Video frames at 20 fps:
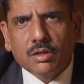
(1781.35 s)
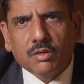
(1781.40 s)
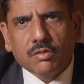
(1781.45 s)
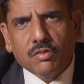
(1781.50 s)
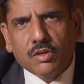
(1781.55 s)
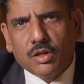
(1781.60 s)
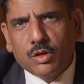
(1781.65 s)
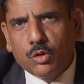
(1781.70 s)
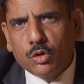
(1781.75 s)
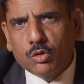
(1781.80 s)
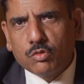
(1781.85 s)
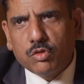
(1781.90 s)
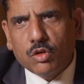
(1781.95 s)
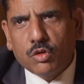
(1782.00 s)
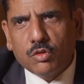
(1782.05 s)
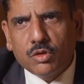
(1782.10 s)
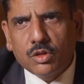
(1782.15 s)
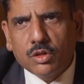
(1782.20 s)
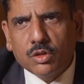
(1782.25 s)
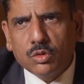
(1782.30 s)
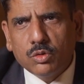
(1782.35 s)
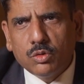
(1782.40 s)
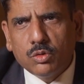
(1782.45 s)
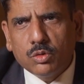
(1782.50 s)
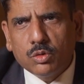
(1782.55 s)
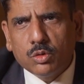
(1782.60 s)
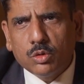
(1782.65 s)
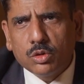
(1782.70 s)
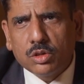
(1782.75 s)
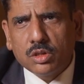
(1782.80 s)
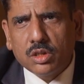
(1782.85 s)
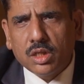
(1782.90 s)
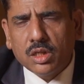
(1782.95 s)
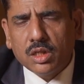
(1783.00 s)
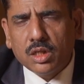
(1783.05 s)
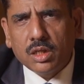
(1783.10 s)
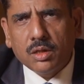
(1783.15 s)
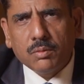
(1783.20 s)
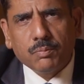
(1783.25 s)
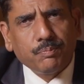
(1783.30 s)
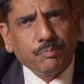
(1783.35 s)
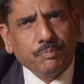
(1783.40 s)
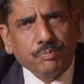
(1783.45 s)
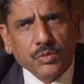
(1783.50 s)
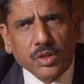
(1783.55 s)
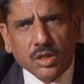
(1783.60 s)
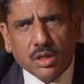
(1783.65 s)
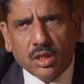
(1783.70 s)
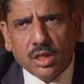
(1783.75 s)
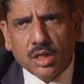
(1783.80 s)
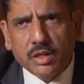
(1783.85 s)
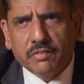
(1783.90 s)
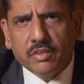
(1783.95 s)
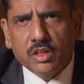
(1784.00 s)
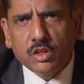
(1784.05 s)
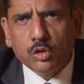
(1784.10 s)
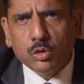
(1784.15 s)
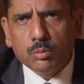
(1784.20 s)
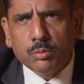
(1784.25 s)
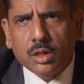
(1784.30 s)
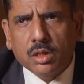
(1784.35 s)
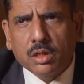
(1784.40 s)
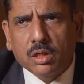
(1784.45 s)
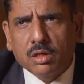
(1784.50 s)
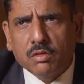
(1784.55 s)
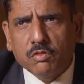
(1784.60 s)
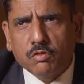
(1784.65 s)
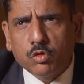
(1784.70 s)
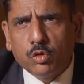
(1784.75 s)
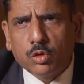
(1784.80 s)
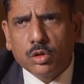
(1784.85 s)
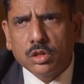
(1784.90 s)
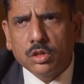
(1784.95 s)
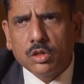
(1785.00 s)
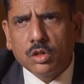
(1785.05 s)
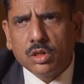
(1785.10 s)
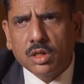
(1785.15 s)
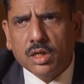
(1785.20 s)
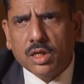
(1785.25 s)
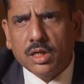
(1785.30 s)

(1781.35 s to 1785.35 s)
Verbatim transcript: We look forward to hosting in any venue but focus on the